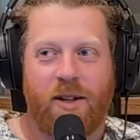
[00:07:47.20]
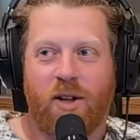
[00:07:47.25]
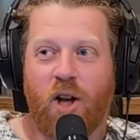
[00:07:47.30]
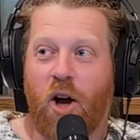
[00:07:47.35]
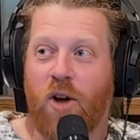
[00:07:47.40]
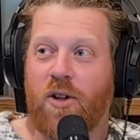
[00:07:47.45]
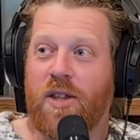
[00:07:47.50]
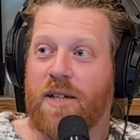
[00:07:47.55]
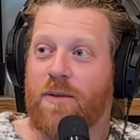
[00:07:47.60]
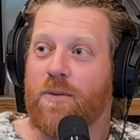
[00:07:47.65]

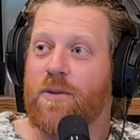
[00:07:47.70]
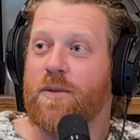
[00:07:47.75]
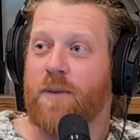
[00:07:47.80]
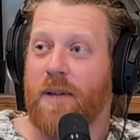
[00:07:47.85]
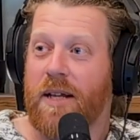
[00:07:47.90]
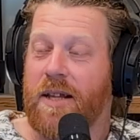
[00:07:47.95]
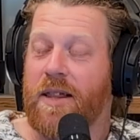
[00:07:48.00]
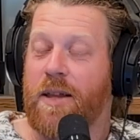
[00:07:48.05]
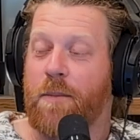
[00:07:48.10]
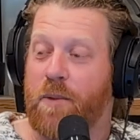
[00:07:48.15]
No, this was
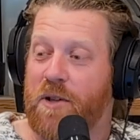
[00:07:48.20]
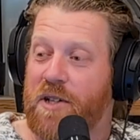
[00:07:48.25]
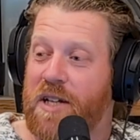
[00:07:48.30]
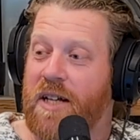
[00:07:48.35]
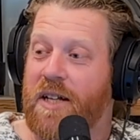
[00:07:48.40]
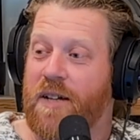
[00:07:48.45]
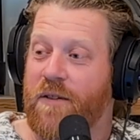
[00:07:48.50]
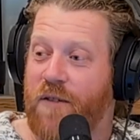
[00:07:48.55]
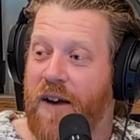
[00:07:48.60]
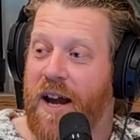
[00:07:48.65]
in the
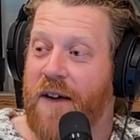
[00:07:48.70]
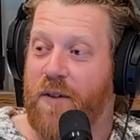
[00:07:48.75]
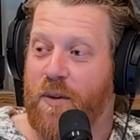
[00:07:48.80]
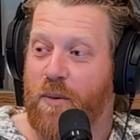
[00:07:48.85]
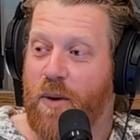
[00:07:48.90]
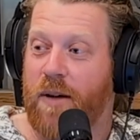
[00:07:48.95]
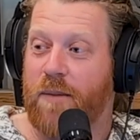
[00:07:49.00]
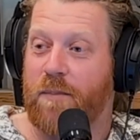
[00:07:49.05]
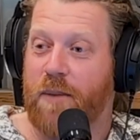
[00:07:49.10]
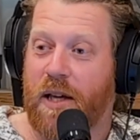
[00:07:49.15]
predicted for
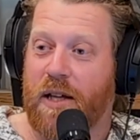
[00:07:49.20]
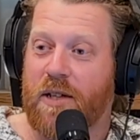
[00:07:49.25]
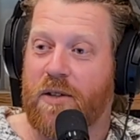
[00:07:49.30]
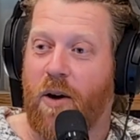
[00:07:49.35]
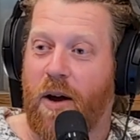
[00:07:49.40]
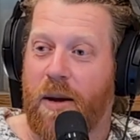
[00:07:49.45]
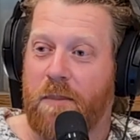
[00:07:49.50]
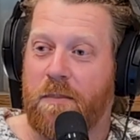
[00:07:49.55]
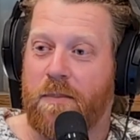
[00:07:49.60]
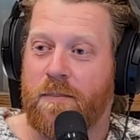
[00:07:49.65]
everyone because
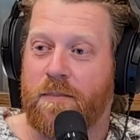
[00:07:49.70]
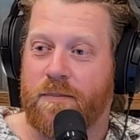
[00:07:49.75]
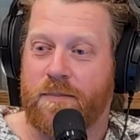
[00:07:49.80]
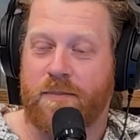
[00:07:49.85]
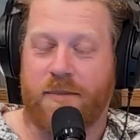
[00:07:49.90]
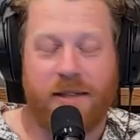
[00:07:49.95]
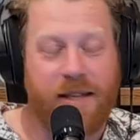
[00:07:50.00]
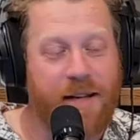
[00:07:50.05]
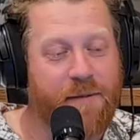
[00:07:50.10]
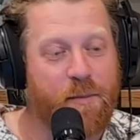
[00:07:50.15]

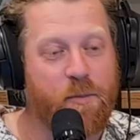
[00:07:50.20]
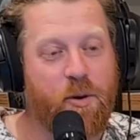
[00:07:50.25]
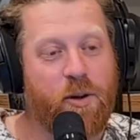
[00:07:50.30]
never